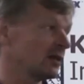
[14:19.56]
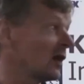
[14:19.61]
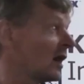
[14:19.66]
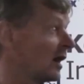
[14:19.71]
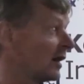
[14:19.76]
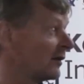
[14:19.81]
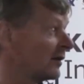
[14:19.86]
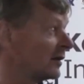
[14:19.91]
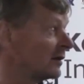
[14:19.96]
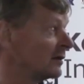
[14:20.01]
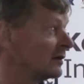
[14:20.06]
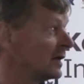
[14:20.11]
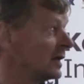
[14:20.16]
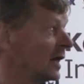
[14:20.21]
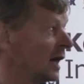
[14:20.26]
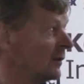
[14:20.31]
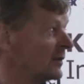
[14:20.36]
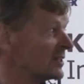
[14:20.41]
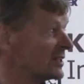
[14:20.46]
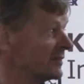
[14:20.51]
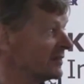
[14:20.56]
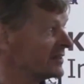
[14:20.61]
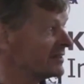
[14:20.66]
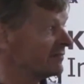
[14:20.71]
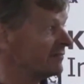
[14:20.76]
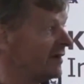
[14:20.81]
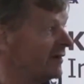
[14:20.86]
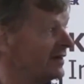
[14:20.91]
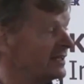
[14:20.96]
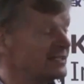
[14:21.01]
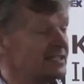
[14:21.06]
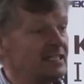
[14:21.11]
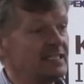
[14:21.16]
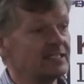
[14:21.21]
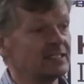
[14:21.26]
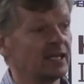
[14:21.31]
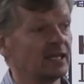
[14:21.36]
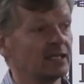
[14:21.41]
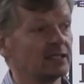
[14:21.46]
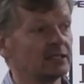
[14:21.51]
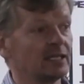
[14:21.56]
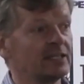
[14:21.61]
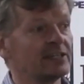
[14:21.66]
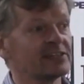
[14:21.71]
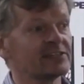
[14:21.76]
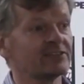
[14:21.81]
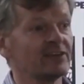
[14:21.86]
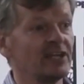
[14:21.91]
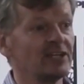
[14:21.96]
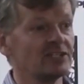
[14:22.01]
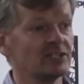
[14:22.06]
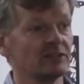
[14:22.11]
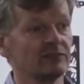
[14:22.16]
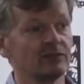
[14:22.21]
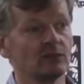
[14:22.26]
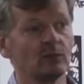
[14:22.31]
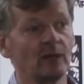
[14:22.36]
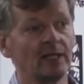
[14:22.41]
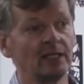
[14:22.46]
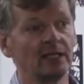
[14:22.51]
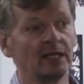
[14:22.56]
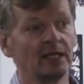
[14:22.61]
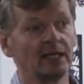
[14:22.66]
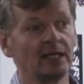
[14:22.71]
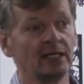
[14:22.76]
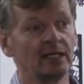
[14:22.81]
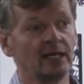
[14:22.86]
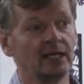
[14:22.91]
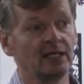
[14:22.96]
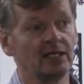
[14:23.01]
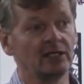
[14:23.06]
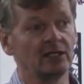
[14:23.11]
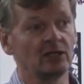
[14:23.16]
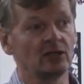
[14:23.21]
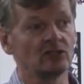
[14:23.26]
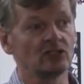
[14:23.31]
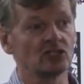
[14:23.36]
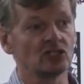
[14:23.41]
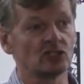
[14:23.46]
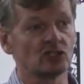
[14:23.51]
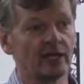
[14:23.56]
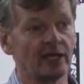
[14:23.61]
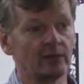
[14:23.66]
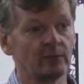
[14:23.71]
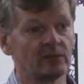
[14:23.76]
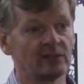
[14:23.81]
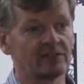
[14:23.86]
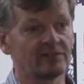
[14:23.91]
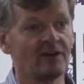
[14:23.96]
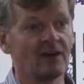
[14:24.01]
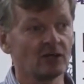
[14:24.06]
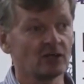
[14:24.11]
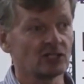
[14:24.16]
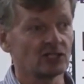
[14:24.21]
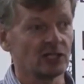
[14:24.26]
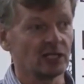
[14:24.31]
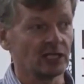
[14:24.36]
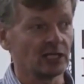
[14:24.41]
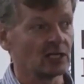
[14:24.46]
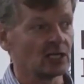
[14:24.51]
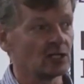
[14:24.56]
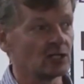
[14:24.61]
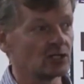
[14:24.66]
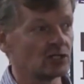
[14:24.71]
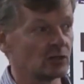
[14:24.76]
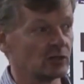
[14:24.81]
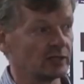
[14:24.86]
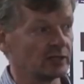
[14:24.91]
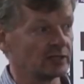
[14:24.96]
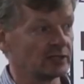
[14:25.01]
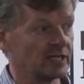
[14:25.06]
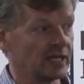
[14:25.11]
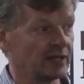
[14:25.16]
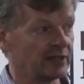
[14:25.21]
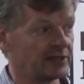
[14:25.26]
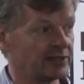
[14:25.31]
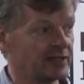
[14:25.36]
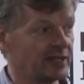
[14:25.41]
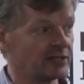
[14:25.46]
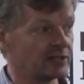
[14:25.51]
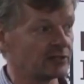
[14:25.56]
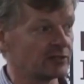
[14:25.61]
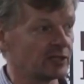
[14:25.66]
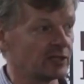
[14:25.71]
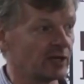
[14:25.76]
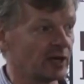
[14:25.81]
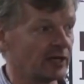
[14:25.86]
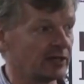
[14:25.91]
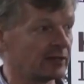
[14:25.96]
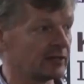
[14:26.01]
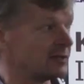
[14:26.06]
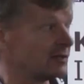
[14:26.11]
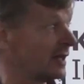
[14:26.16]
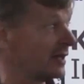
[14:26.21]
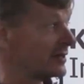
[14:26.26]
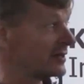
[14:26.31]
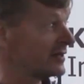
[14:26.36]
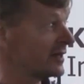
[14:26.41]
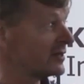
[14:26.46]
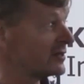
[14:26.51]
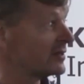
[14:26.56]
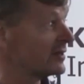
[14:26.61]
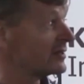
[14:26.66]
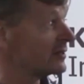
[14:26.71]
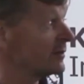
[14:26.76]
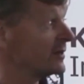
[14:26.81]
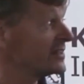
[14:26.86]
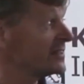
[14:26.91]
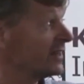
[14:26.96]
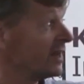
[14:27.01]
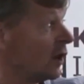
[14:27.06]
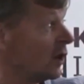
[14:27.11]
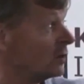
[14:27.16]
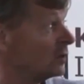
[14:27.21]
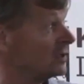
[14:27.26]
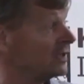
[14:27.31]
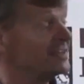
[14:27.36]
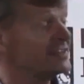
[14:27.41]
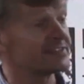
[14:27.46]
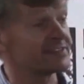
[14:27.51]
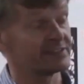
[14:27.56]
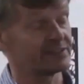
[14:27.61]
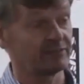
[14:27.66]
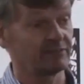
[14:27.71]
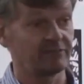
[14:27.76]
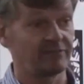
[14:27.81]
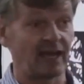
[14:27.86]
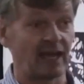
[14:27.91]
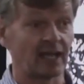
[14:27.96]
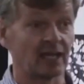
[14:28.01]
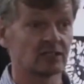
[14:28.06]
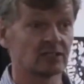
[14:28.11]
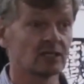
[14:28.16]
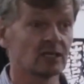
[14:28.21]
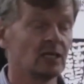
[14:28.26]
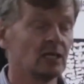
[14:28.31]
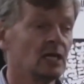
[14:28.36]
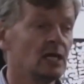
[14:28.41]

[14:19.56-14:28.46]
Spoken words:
in Cairo, and which give us a very detailed illustration of the way that Indian Ocean trade was functioning during the 10th century, the 9th and 10th centuries. And we see a whole list, in fact,